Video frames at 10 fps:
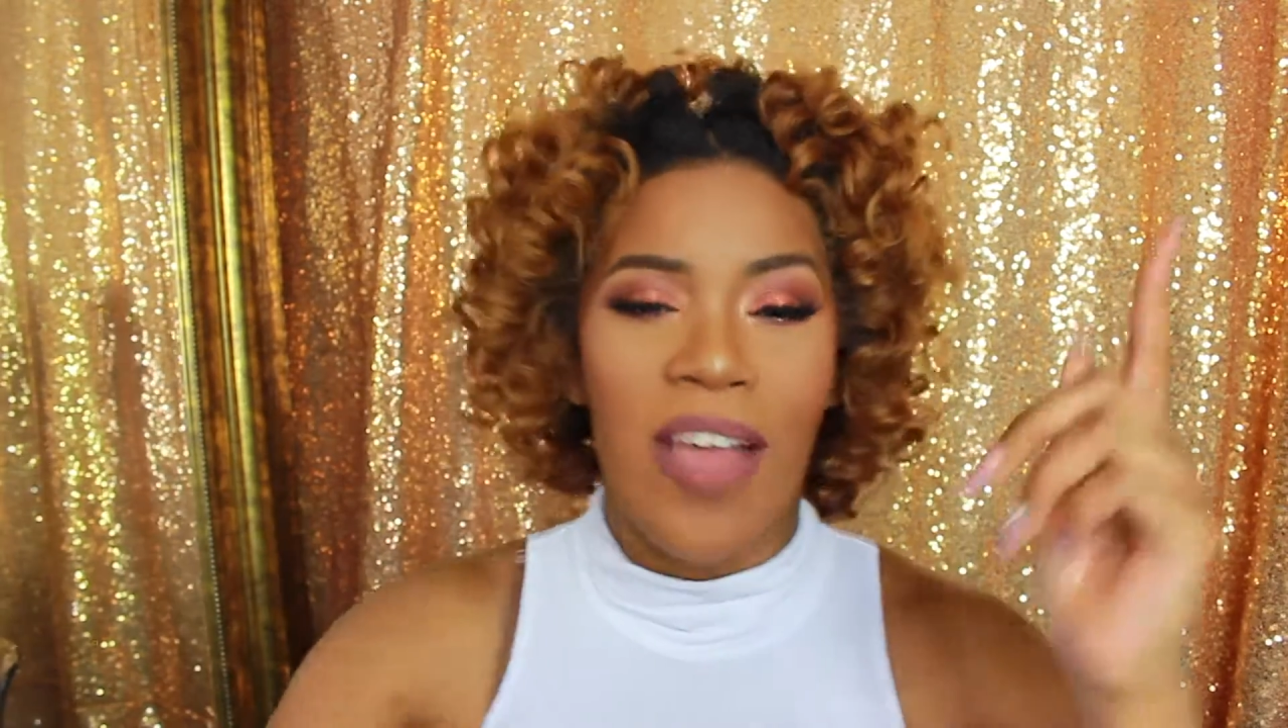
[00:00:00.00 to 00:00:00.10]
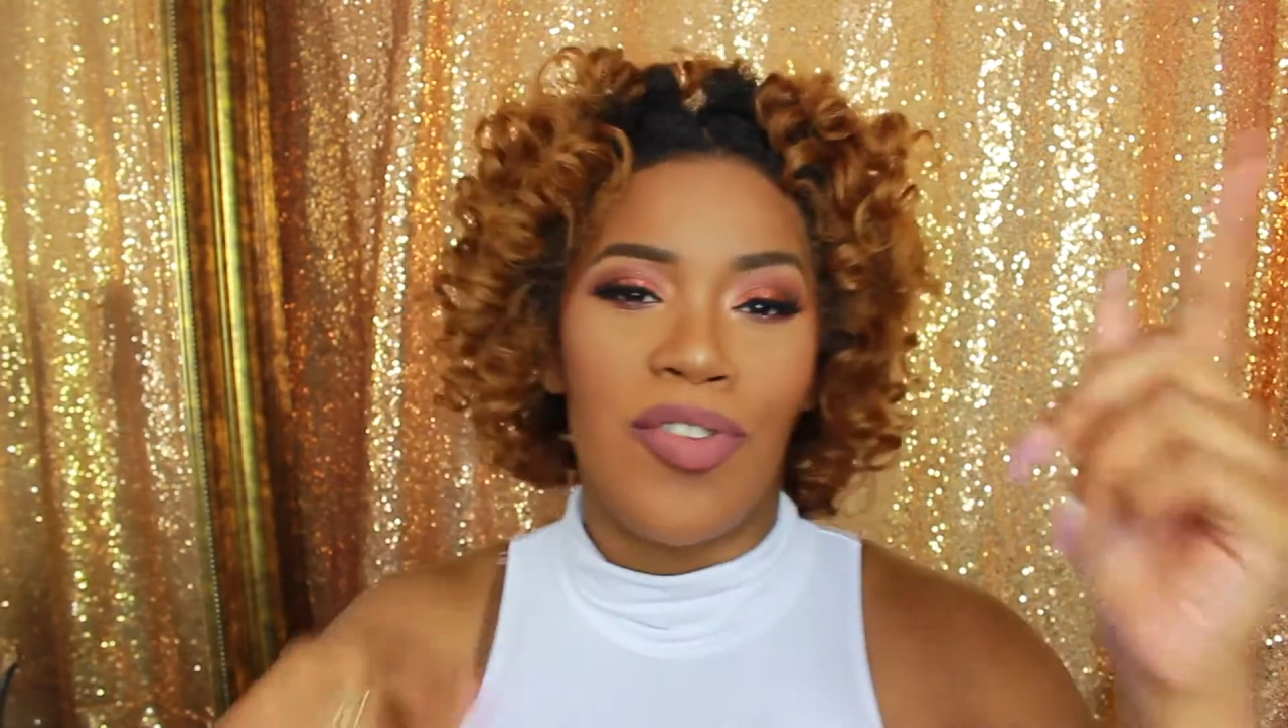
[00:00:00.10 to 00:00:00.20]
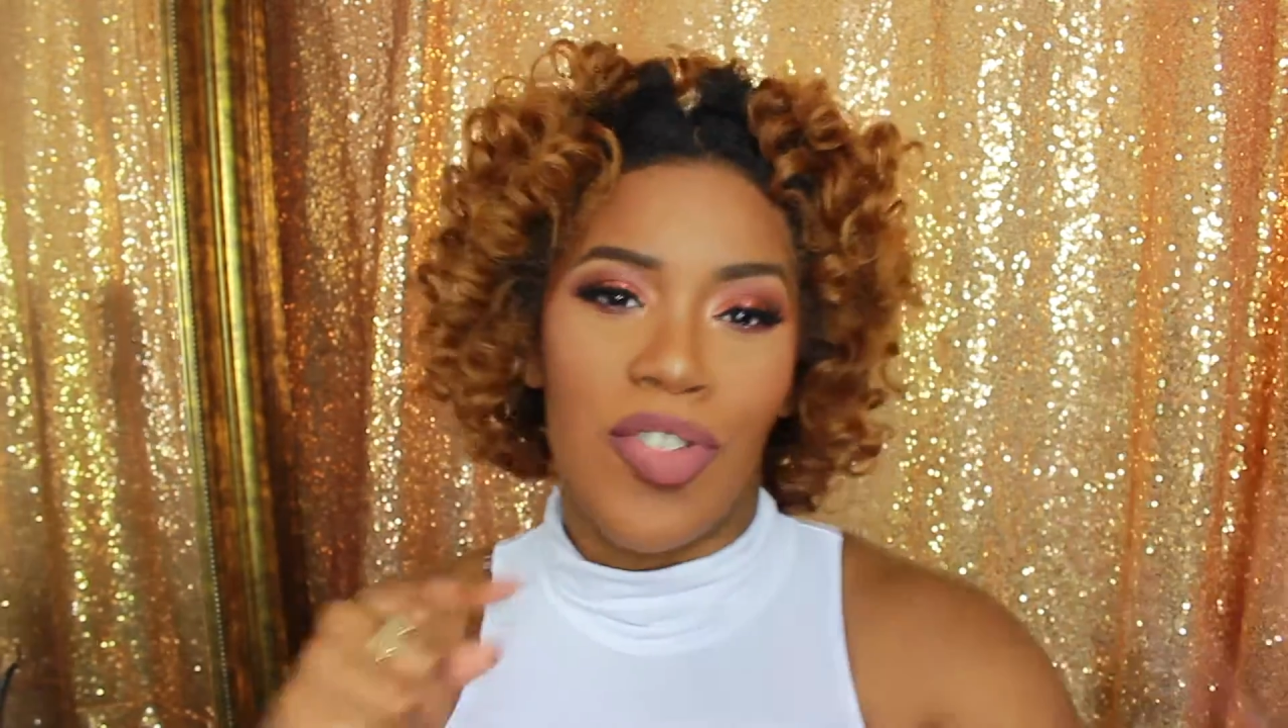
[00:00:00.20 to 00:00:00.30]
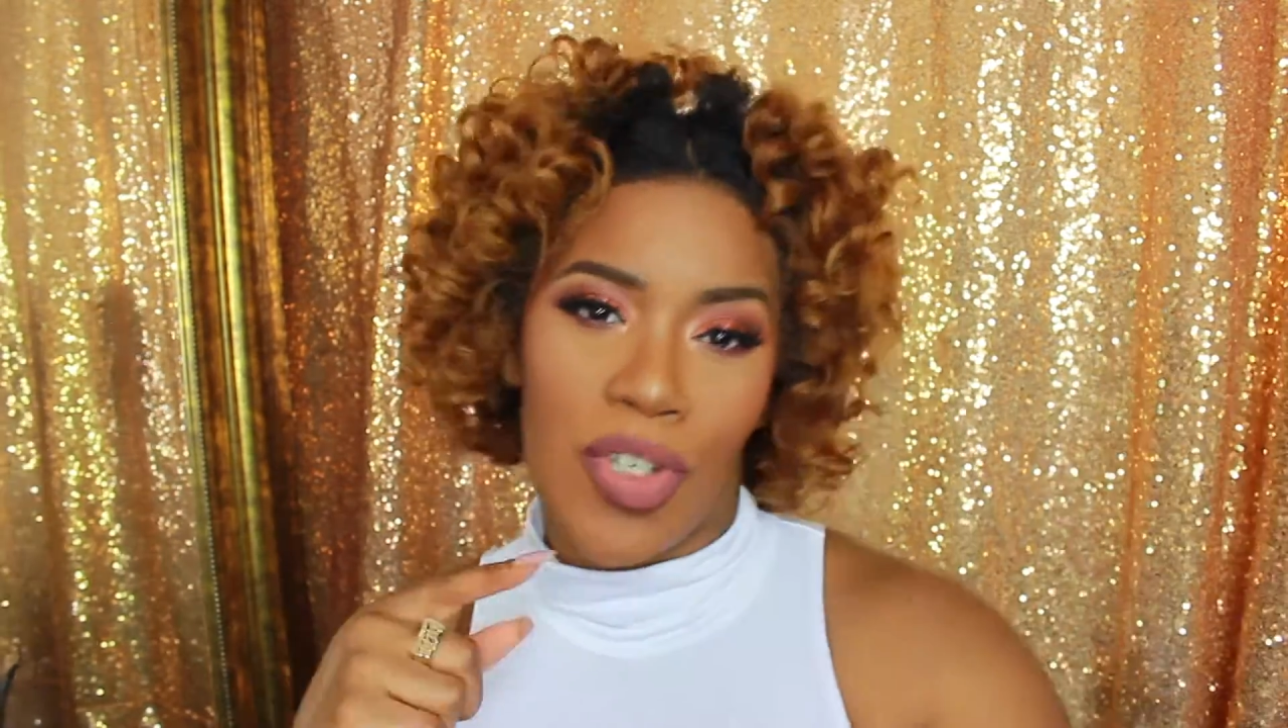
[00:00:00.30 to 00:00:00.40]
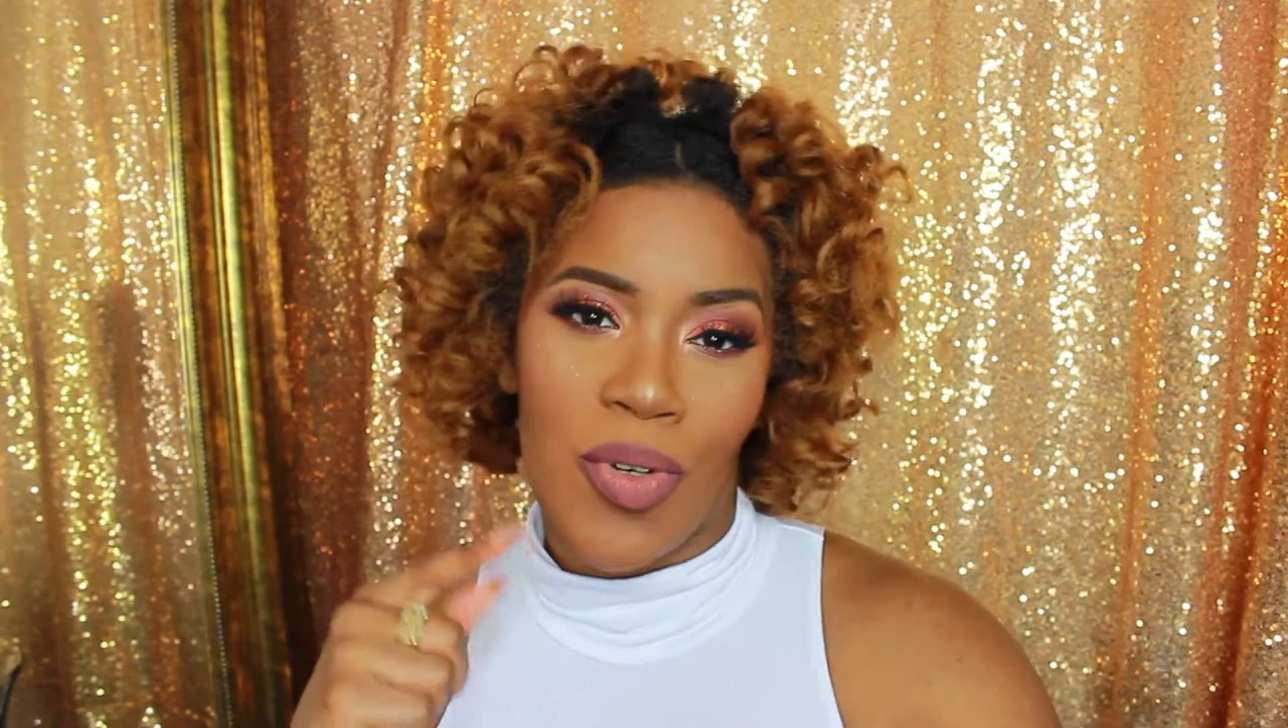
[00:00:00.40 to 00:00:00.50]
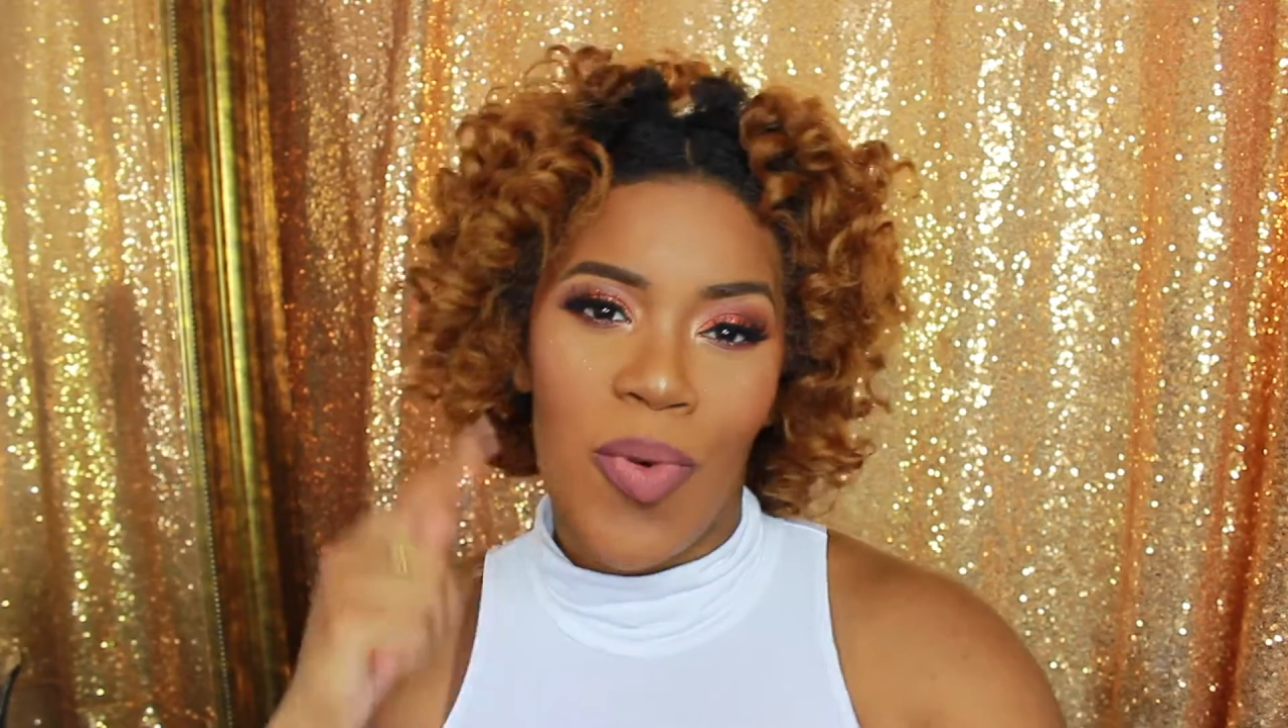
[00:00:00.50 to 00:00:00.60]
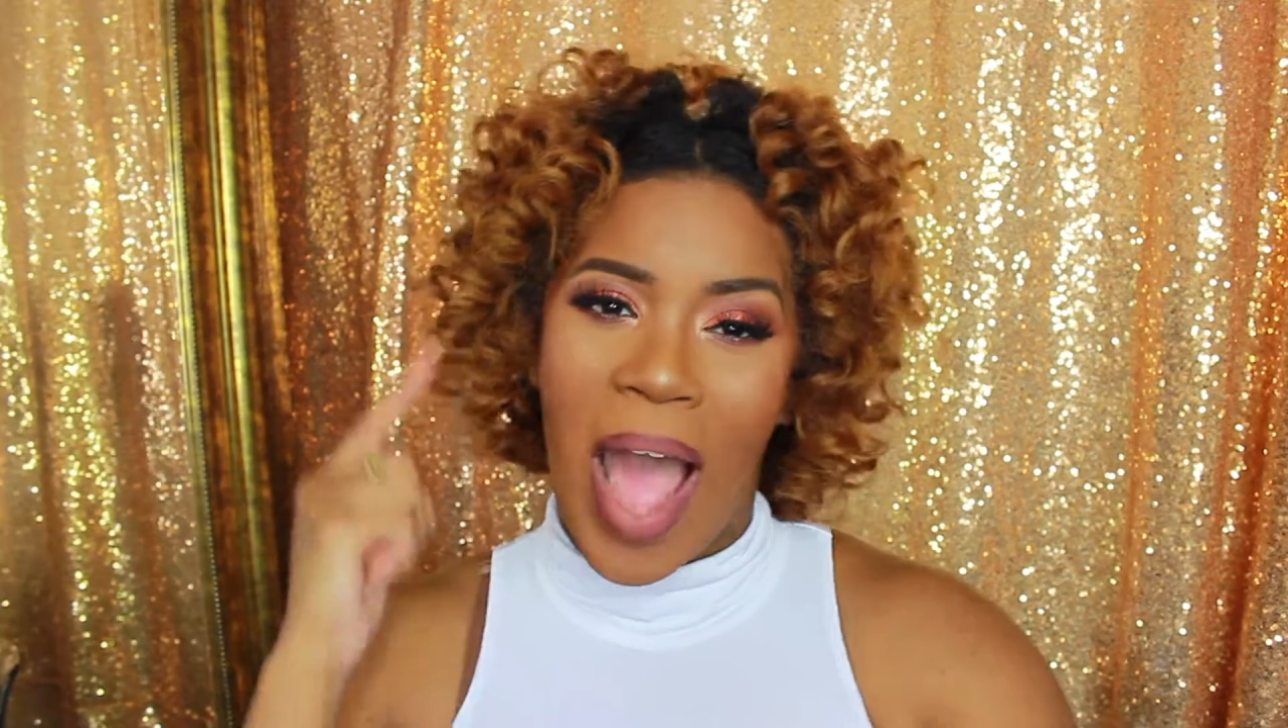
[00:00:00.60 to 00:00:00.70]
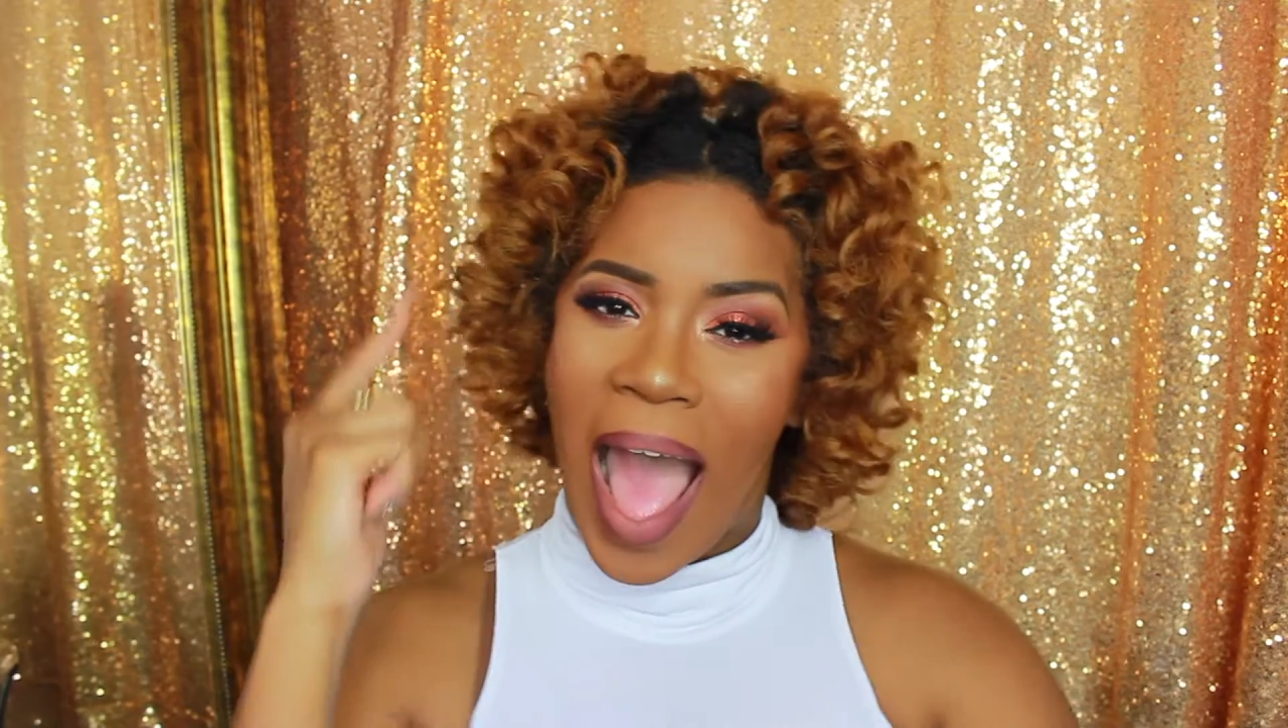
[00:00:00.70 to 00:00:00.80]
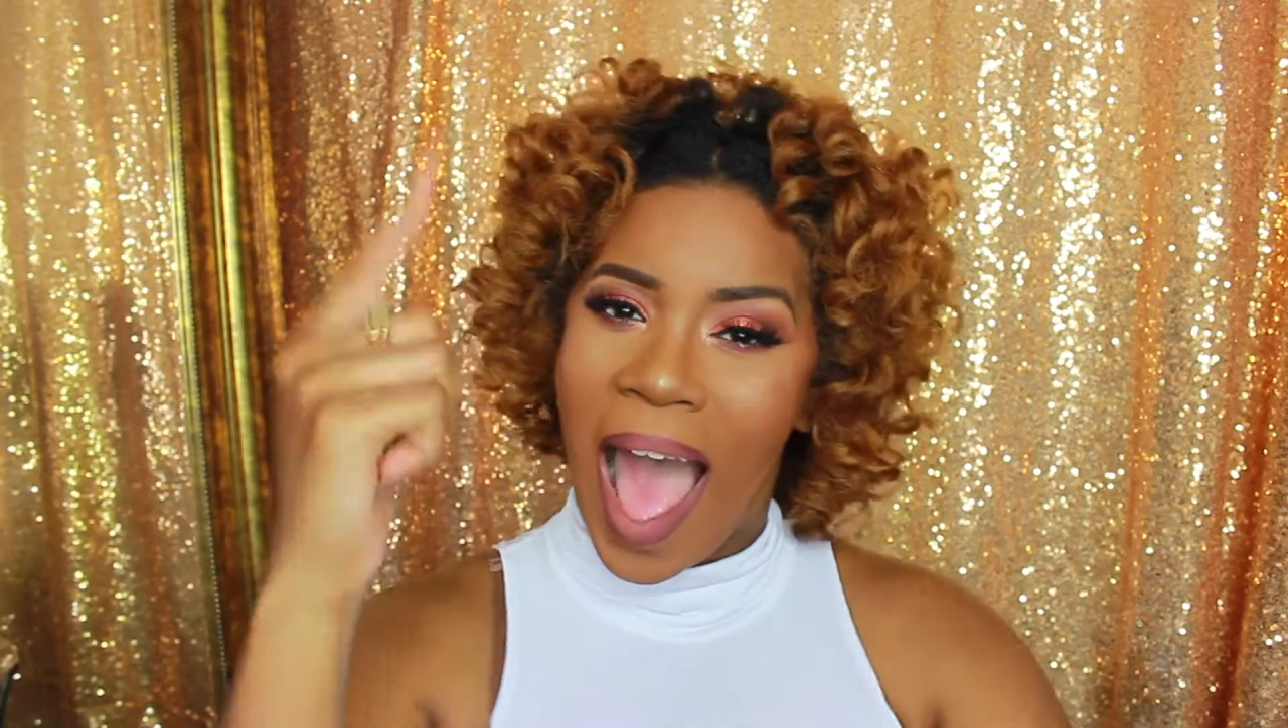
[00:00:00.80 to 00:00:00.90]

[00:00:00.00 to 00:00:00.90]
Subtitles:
ado,